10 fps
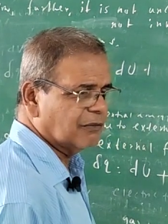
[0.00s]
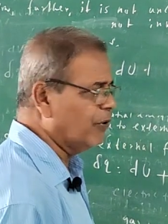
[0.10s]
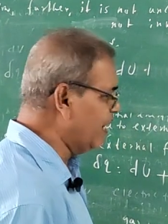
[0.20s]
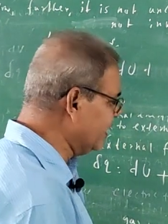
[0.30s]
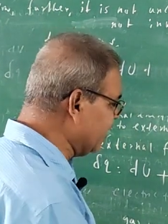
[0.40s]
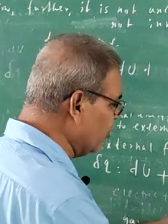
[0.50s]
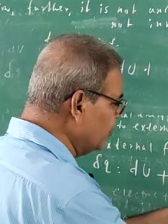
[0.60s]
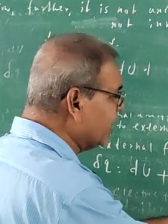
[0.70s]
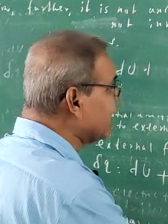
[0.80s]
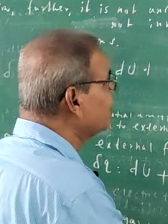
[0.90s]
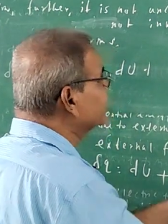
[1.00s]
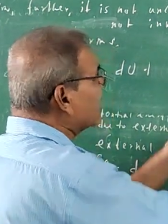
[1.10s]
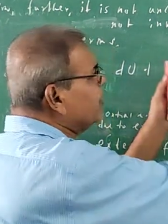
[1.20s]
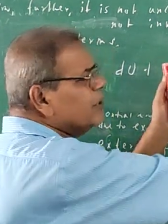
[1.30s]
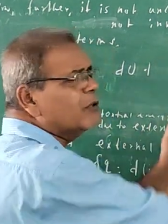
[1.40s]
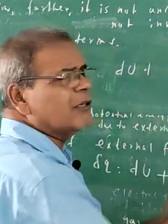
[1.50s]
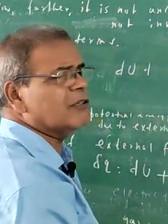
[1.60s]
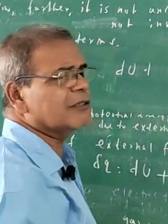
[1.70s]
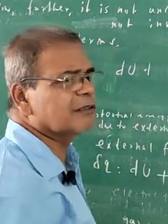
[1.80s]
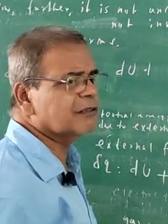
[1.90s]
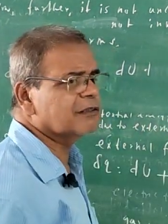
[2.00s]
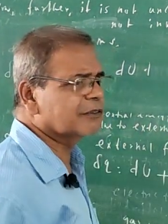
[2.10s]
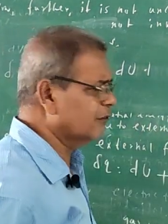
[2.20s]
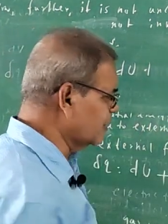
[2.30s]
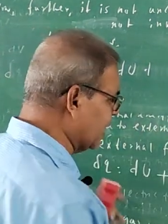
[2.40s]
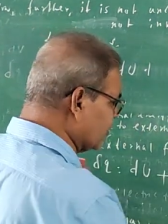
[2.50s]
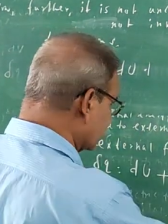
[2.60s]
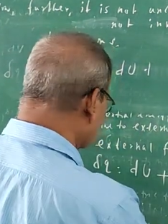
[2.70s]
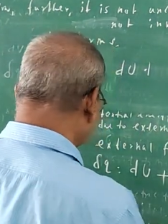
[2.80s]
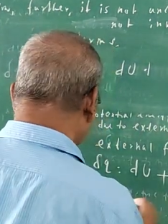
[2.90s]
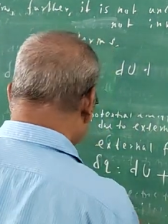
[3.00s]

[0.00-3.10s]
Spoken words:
When they will be relevant, I will include. So that's what